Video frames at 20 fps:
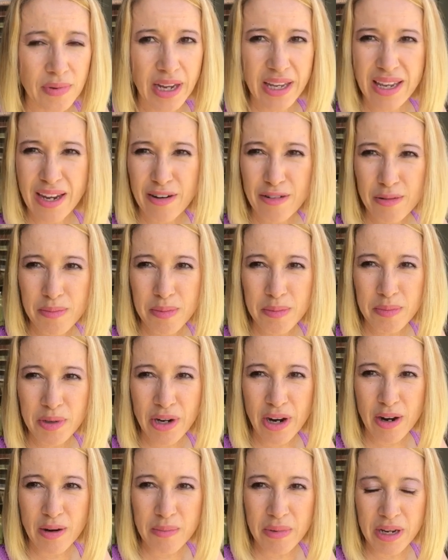can't remember
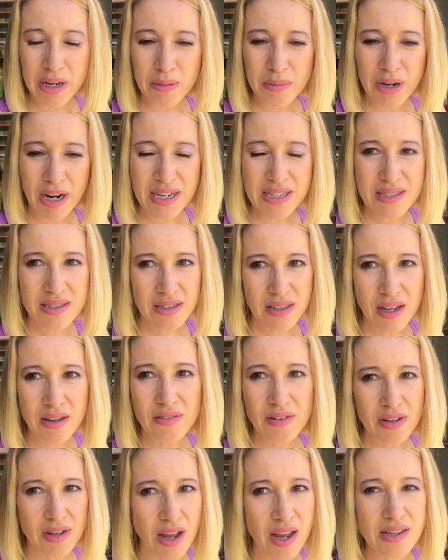how many, but I still
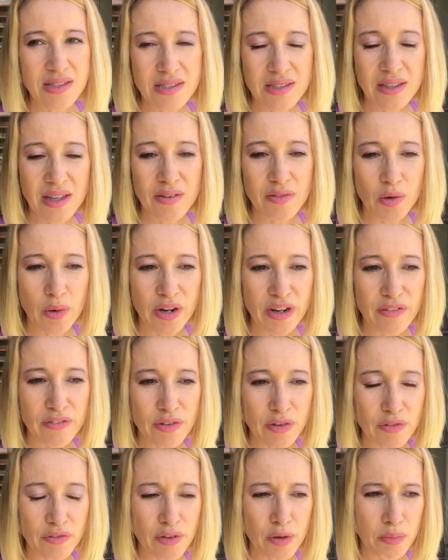have quite a
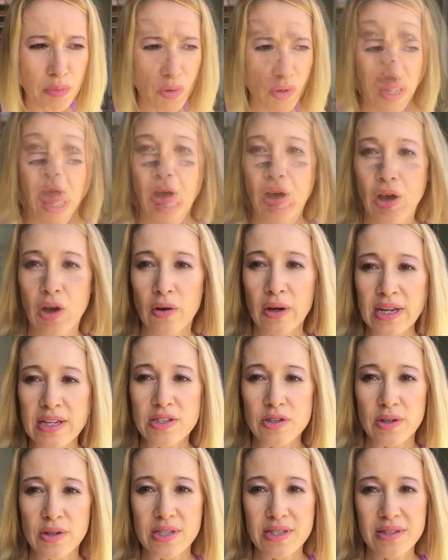few fit points.
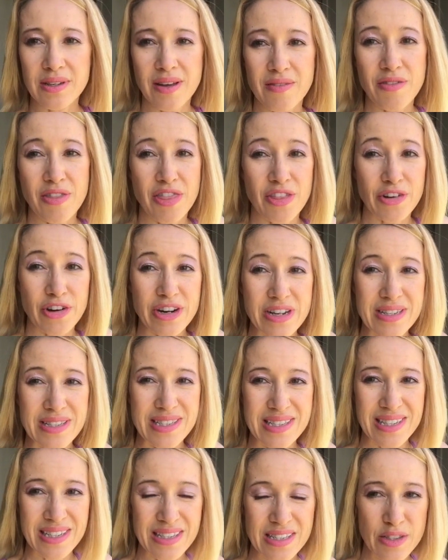Okay, so I still have
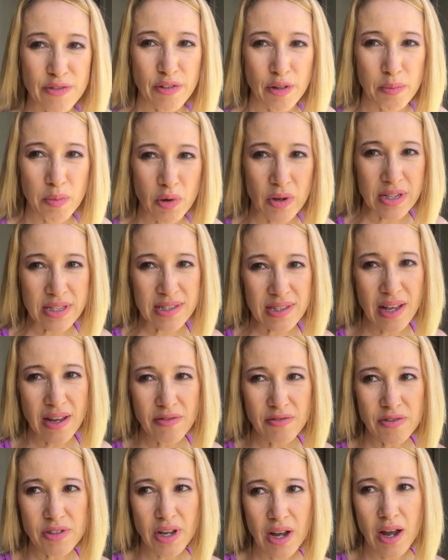36 fit points
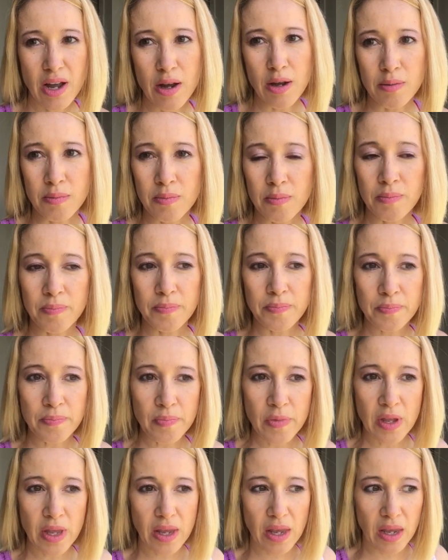left, and
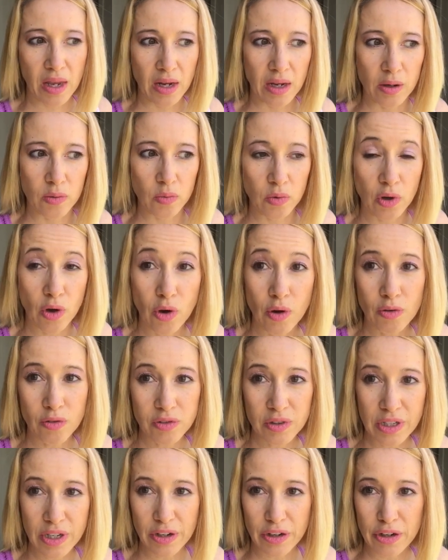we'll
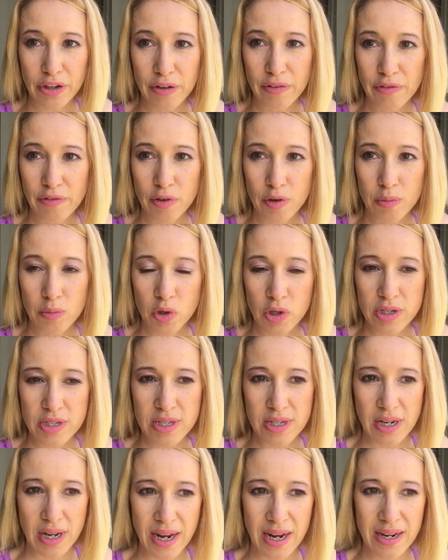hopefully earn a few more
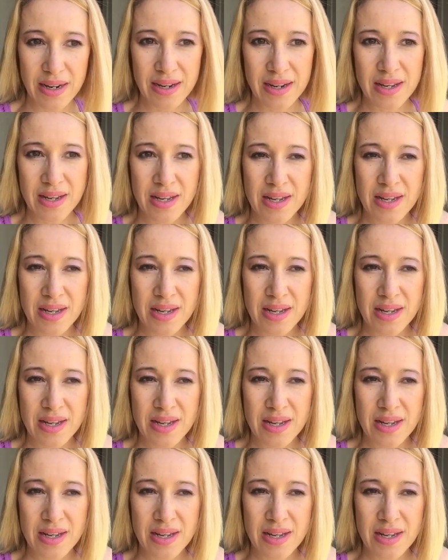tonight.